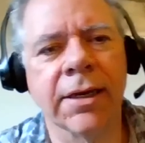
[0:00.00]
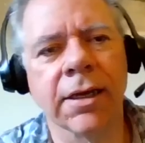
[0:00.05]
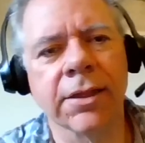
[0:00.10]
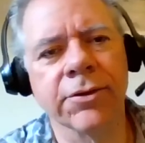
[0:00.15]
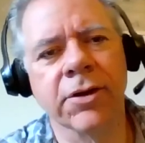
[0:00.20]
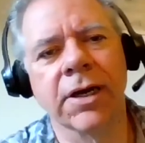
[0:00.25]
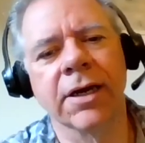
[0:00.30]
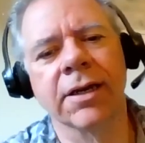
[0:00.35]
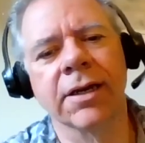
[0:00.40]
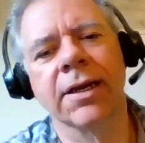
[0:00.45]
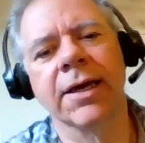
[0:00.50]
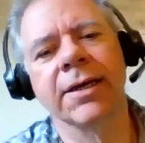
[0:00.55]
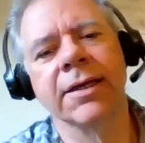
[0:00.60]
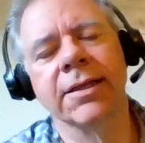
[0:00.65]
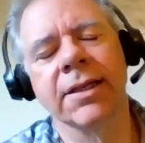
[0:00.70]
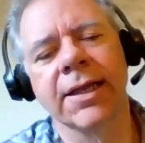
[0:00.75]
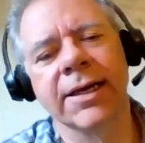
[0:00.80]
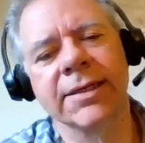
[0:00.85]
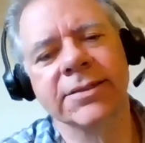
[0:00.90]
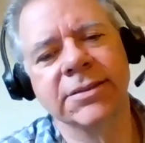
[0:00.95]
other online
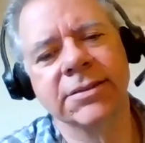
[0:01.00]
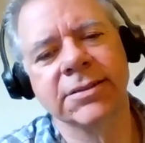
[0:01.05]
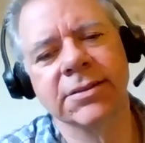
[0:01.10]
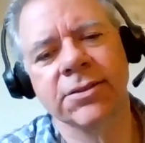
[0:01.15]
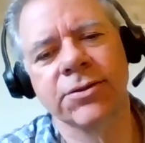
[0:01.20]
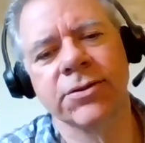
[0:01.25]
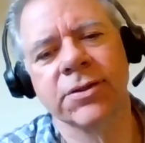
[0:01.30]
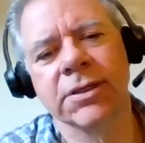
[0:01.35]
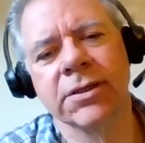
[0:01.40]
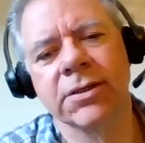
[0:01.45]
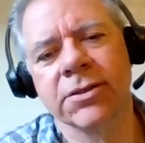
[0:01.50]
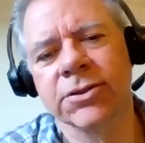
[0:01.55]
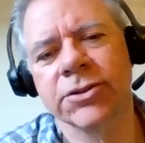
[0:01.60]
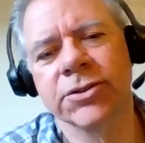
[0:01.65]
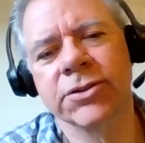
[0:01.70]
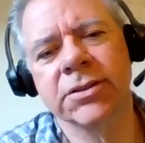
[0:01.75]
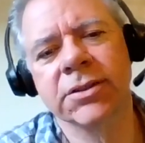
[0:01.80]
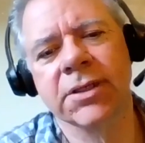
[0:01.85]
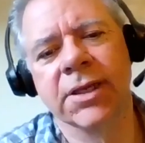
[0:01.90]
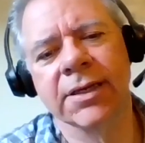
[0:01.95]
classes that you think are
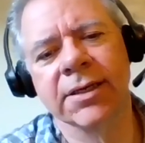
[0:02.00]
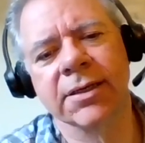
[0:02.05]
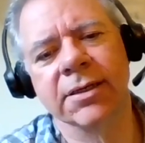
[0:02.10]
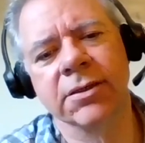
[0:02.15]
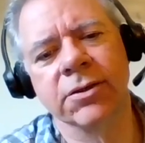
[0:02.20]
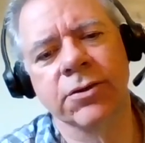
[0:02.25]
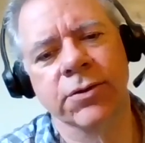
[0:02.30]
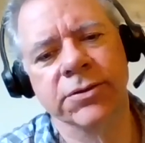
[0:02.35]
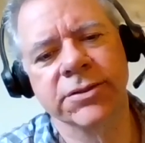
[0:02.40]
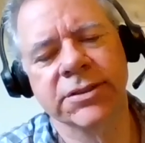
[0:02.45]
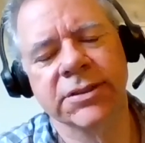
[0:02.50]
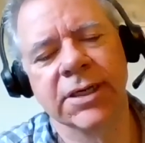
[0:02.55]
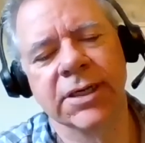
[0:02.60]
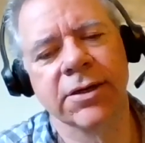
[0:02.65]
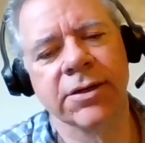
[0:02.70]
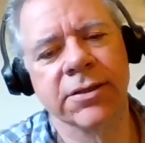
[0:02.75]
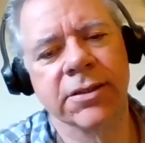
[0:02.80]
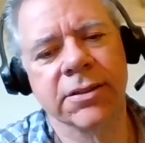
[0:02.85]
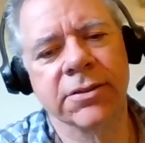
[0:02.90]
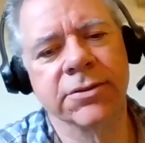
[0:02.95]
good, like in
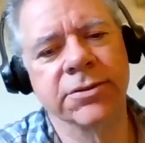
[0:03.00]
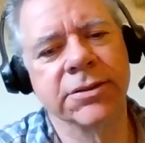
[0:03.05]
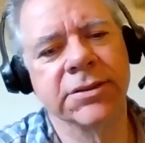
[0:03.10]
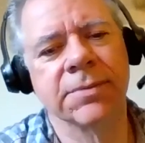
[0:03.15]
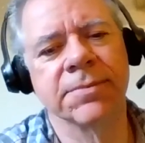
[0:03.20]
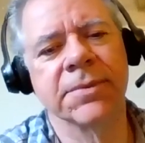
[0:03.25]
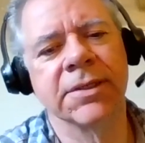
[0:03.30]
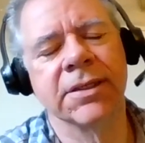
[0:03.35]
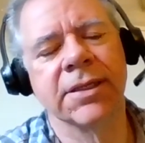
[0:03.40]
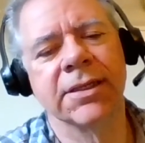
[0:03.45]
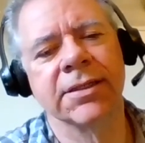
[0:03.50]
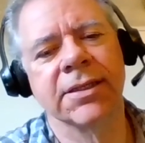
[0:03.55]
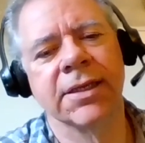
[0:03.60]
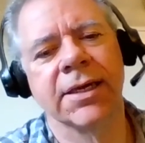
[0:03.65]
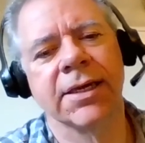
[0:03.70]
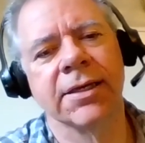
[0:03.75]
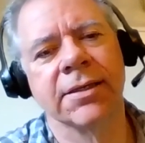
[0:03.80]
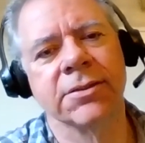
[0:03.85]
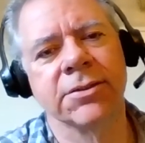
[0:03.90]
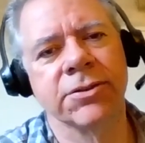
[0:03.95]
Coursera or something like
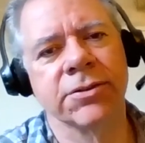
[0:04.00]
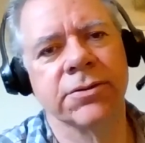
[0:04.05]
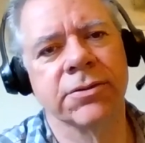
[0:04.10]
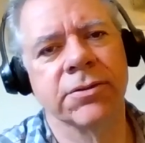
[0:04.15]
that? Do you